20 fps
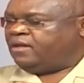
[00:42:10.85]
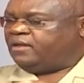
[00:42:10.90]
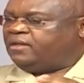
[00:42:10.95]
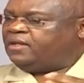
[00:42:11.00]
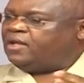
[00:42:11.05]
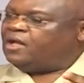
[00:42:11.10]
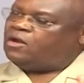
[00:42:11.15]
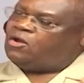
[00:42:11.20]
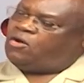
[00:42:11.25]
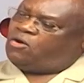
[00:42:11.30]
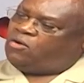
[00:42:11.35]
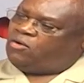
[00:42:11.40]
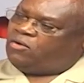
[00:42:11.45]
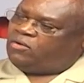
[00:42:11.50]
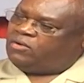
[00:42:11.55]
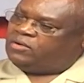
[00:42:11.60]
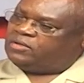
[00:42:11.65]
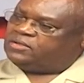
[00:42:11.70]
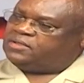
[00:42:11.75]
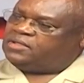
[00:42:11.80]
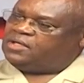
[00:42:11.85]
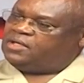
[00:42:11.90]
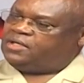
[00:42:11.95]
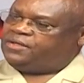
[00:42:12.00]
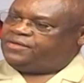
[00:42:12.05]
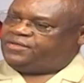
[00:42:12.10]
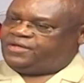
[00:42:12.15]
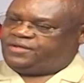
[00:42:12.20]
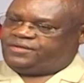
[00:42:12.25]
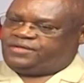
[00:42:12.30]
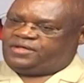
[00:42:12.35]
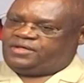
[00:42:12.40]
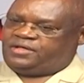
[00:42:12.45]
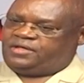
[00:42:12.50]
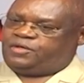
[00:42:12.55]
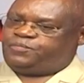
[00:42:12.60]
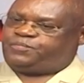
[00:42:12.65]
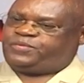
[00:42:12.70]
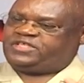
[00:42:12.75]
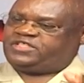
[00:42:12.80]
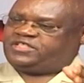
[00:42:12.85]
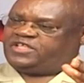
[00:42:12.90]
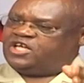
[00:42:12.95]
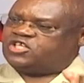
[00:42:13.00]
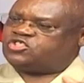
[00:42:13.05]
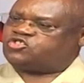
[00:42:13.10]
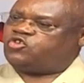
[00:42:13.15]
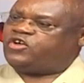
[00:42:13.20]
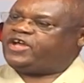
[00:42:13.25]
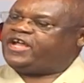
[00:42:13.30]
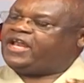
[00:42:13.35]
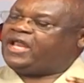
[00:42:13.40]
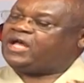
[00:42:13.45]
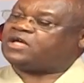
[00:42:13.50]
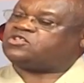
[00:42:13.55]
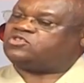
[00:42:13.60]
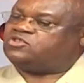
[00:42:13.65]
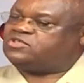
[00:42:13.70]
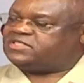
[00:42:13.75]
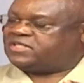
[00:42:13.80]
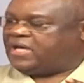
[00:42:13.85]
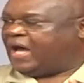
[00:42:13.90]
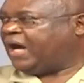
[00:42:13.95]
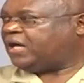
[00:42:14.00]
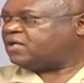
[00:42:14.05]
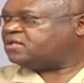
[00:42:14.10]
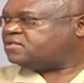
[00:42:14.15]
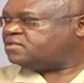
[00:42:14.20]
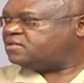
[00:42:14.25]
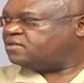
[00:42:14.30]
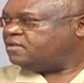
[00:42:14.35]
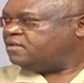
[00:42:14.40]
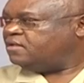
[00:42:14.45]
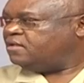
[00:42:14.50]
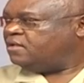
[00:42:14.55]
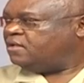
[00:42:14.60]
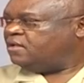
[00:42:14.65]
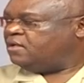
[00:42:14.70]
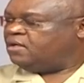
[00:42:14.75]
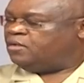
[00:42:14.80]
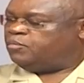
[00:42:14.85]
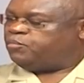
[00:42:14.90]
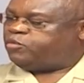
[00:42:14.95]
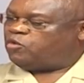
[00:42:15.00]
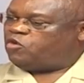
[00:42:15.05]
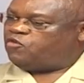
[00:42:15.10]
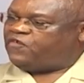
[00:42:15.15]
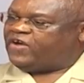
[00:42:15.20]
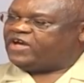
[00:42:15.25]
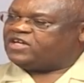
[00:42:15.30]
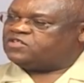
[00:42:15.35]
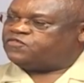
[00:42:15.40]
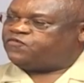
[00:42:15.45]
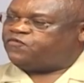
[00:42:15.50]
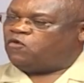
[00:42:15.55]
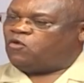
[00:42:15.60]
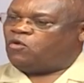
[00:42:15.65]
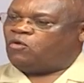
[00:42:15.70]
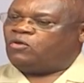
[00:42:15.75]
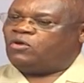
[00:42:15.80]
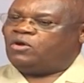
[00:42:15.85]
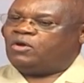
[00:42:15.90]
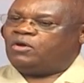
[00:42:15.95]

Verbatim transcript: The law, the, the, the Presidential Elections Act, provides for